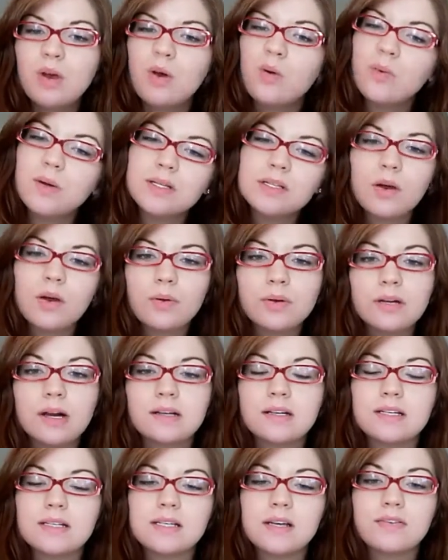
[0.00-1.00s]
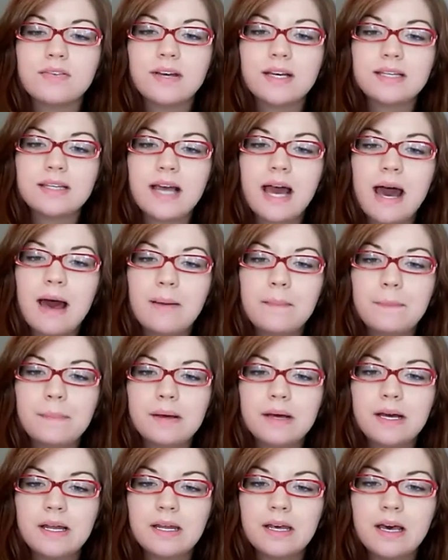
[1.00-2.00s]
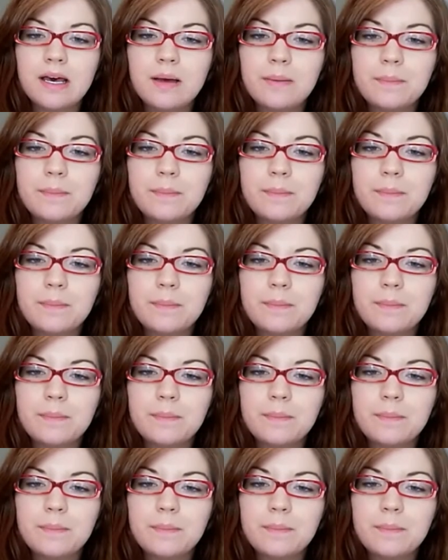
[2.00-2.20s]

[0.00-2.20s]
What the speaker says: what's going on and stuff like that. But